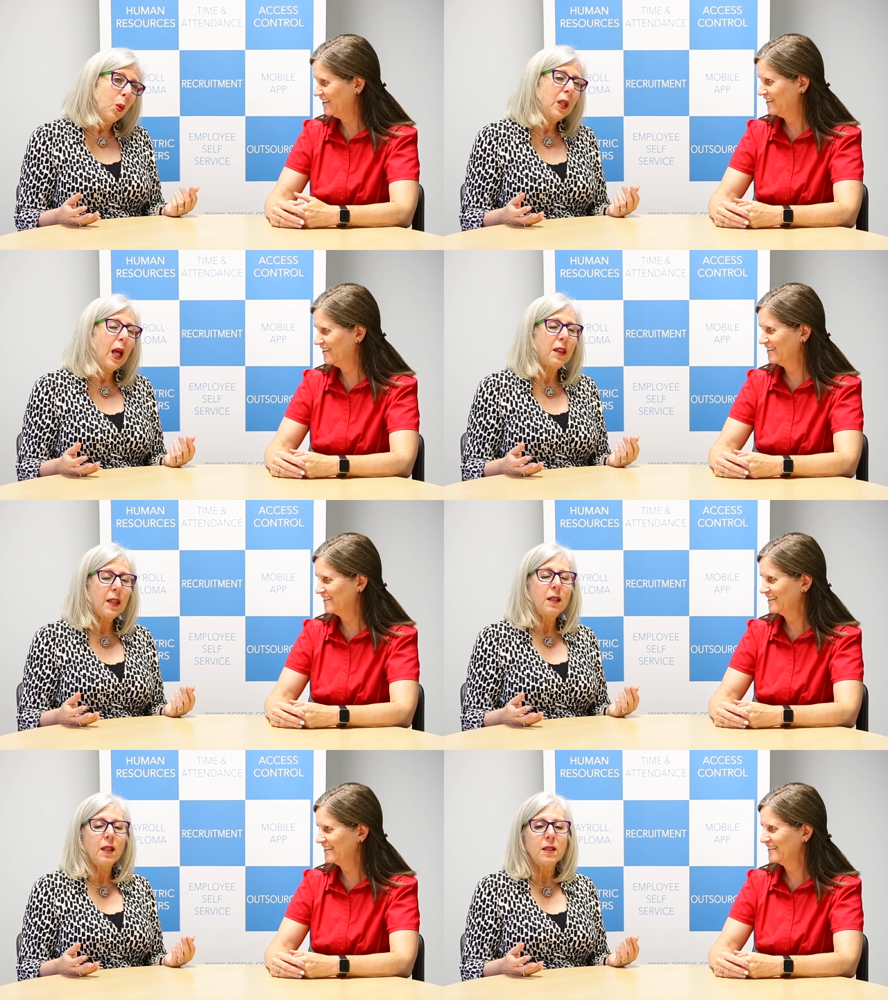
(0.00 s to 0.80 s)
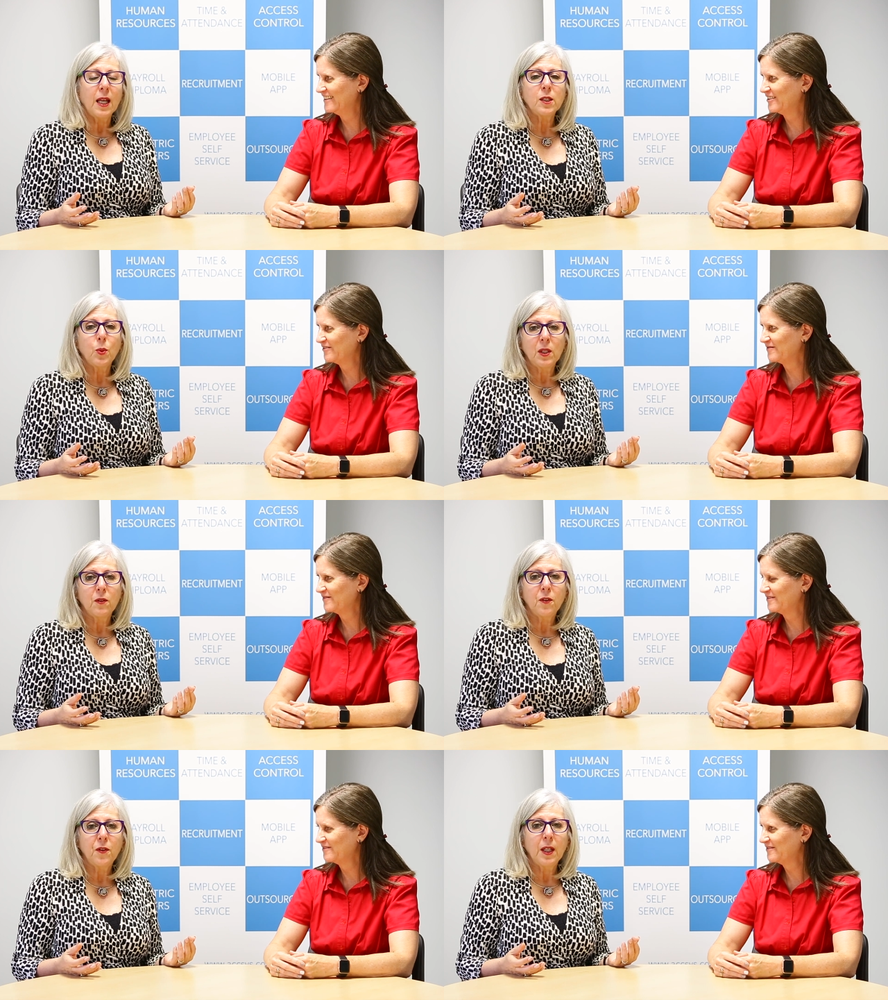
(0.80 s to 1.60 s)
Speaker 1: Well, I think that that's one
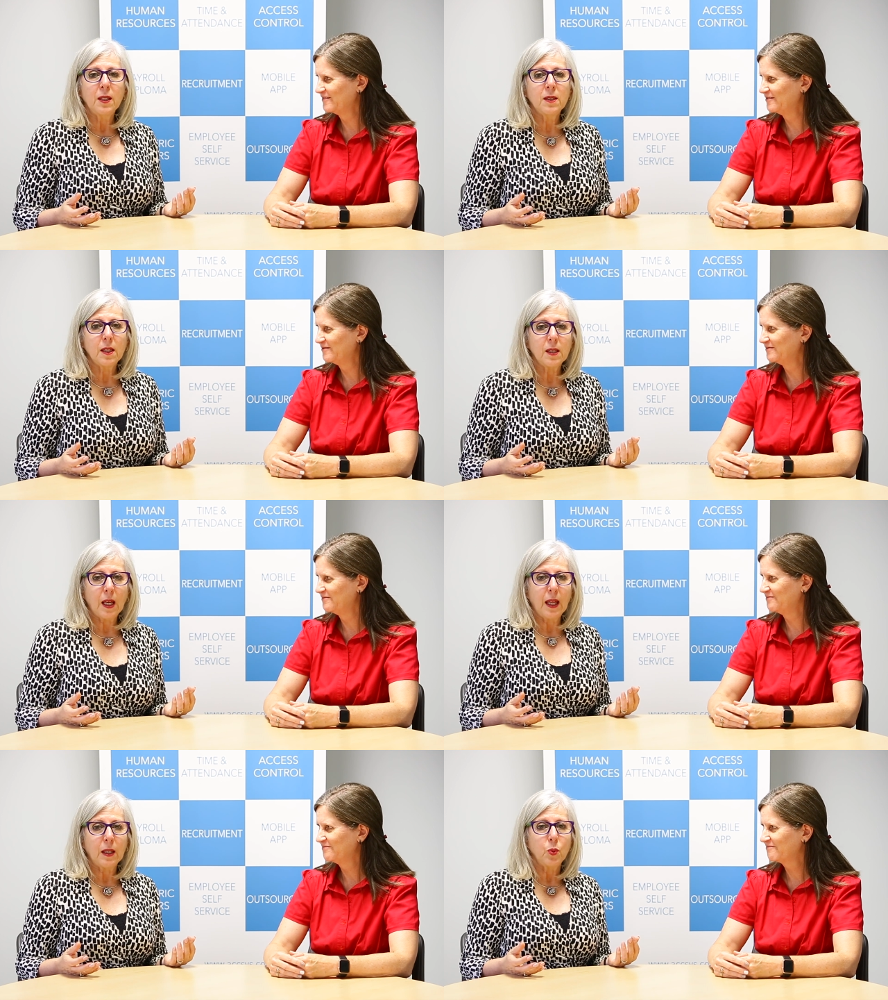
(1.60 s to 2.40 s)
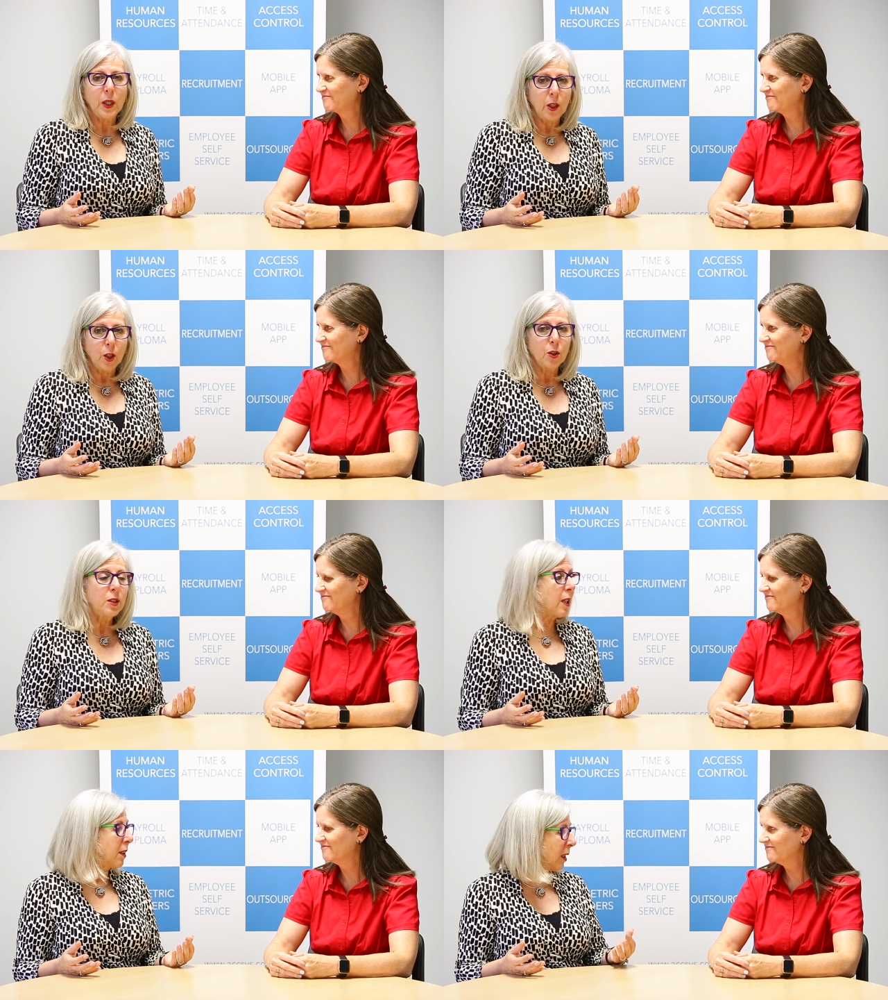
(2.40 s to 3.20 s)
of the things that we
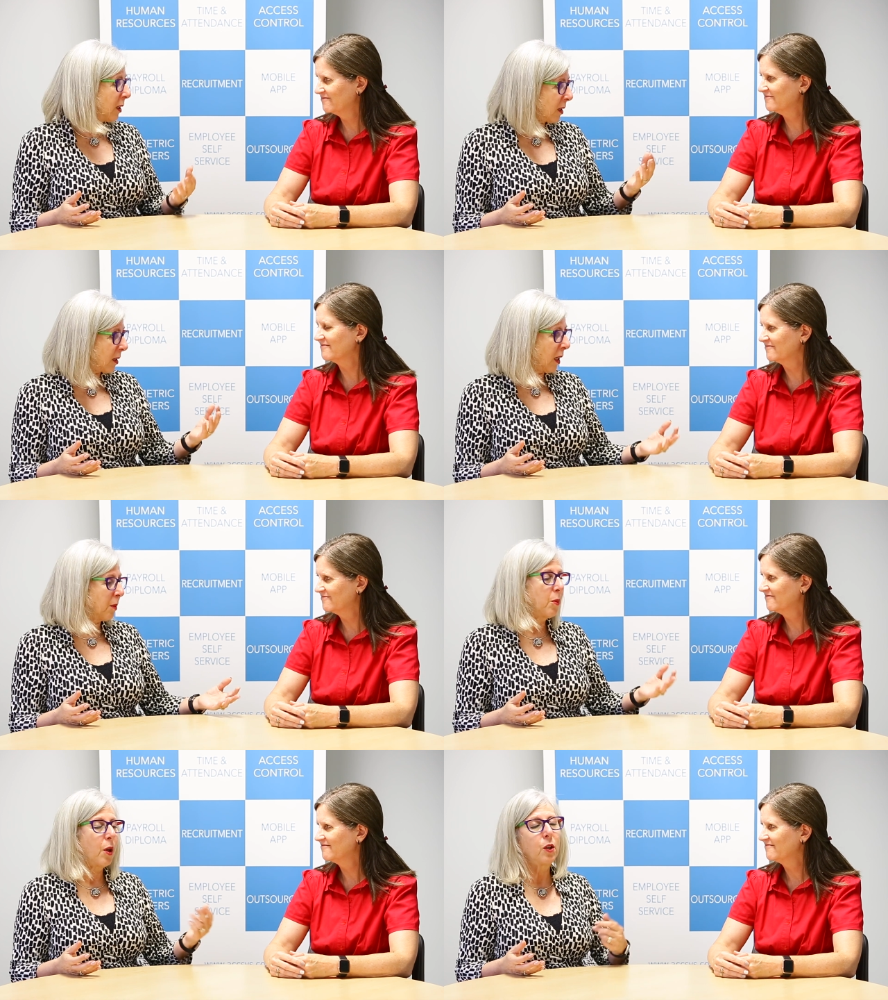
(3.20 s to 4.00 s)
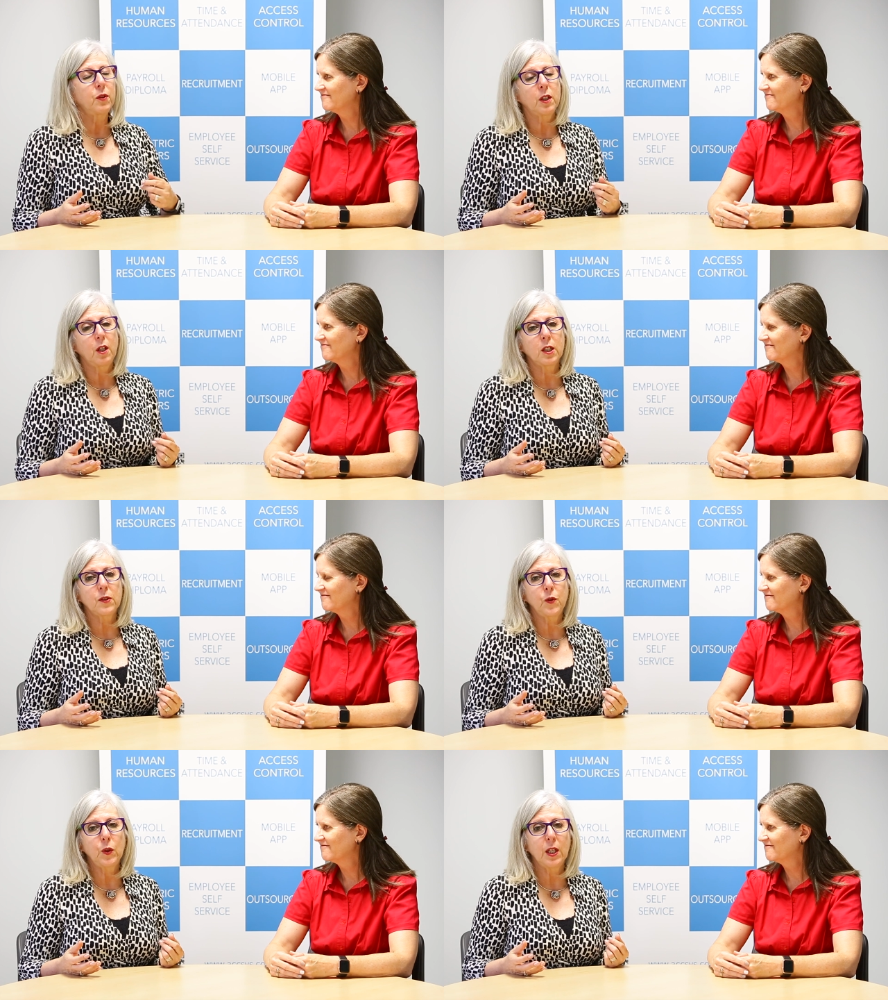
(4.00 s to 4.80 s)
learned, I think, um, over the
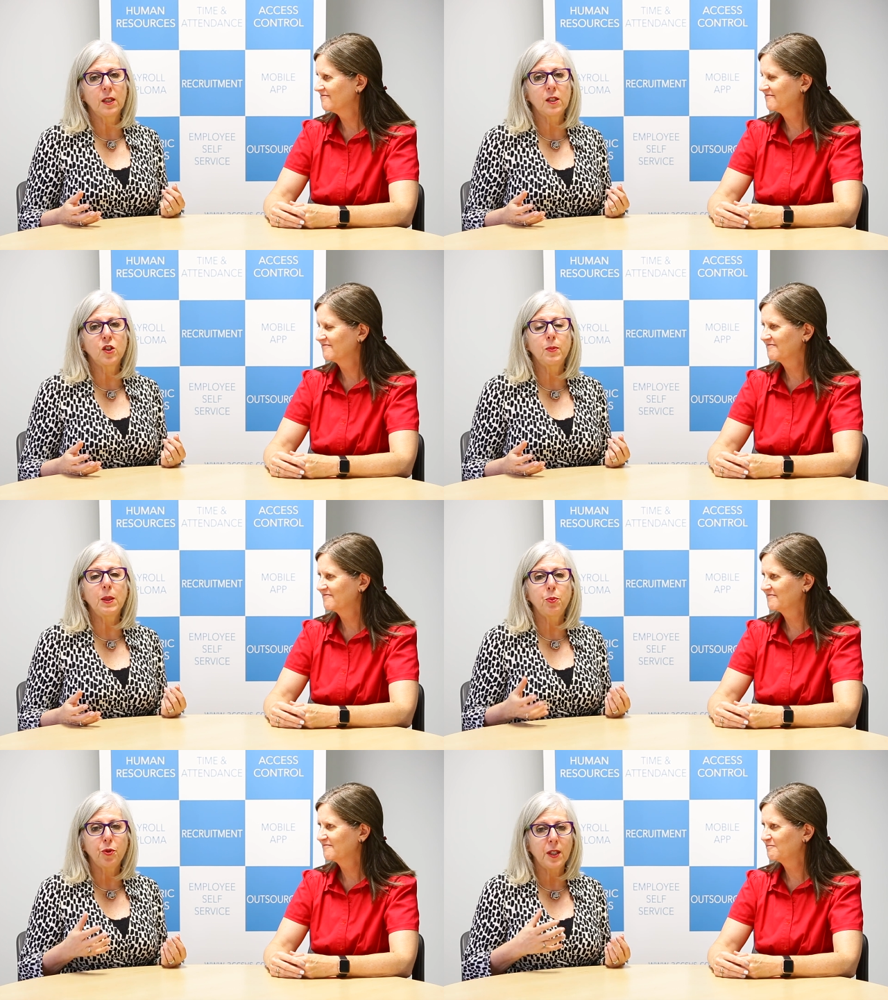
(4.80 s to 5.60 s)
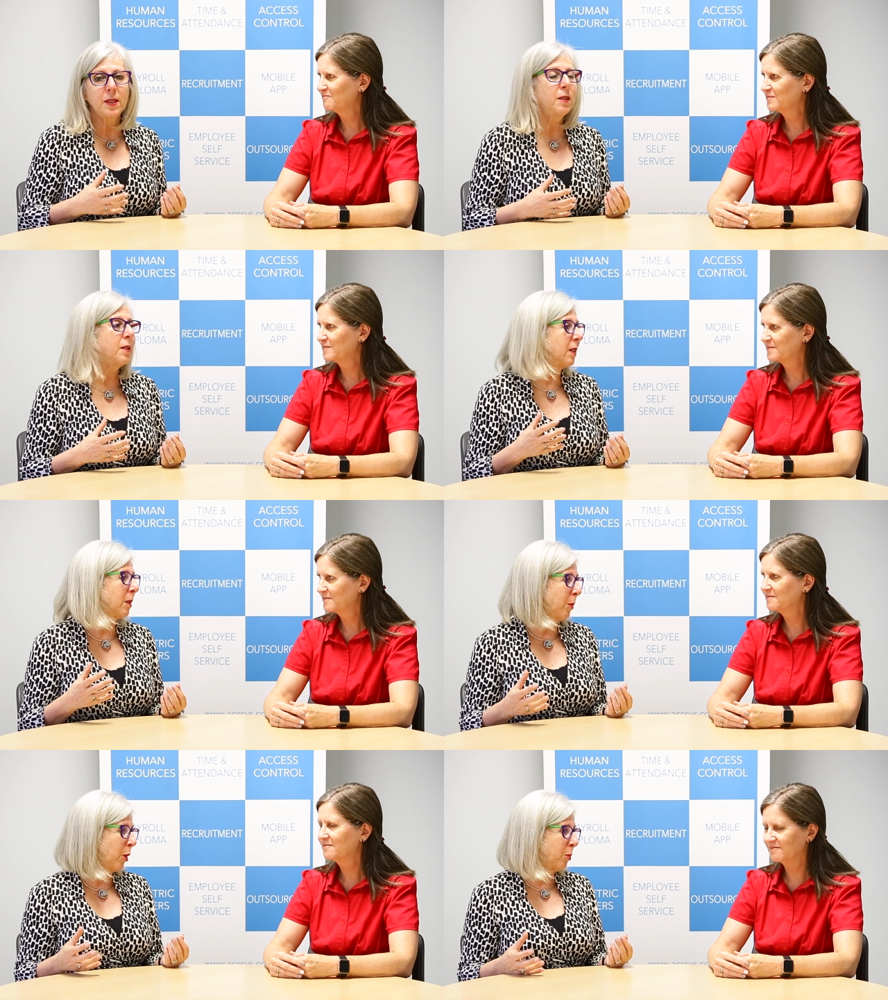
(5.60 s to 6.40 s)
last few years, is to be present
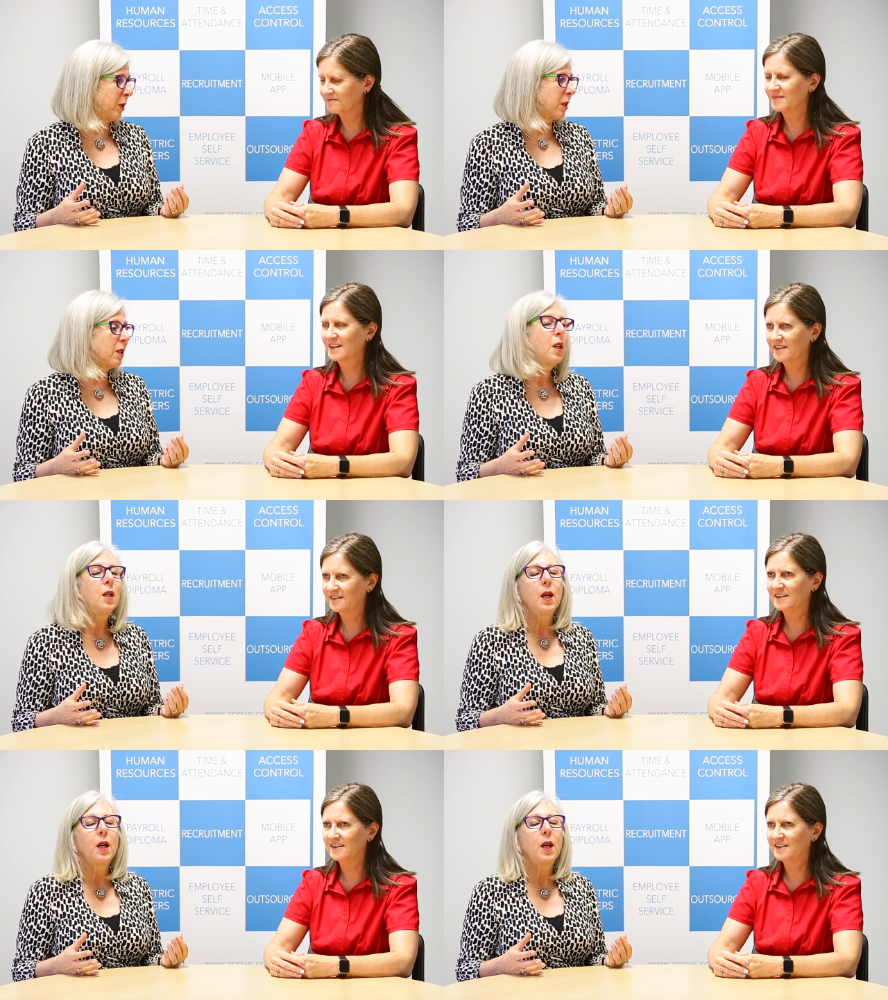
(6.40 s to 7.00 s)
in the moment.